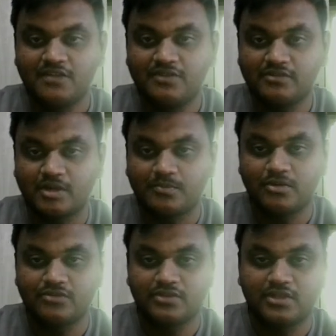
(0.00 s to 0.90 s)
If you
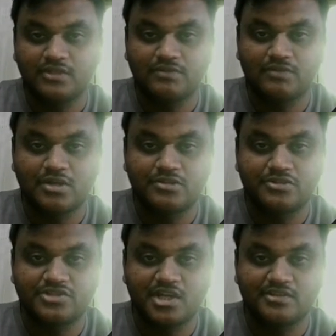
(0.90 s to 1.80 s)
want
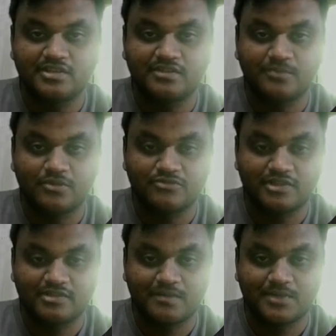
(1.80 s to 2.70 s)
to check this
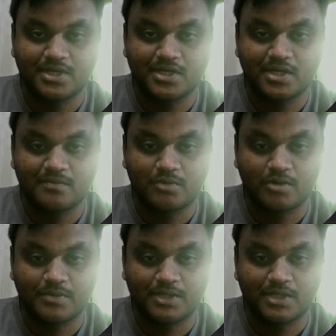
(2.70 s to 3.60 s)
post is updated or
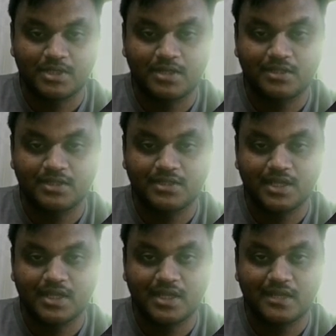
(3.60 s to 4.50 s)
properly not, in
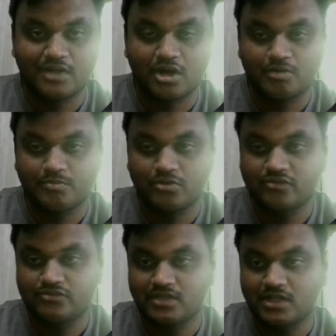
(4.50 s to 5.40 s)
the get all
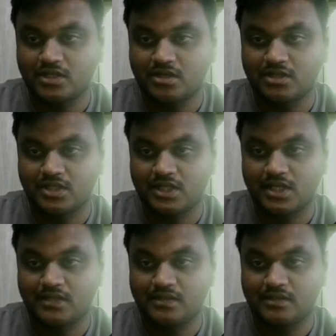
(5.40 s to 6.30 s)
post, click on
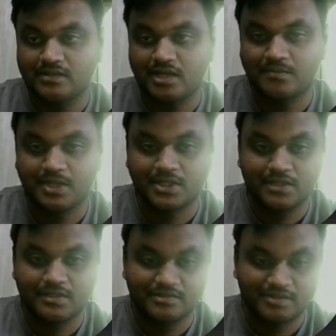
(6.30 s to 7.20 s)
here send
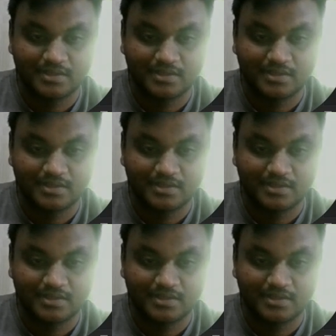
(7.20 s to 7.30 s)
button.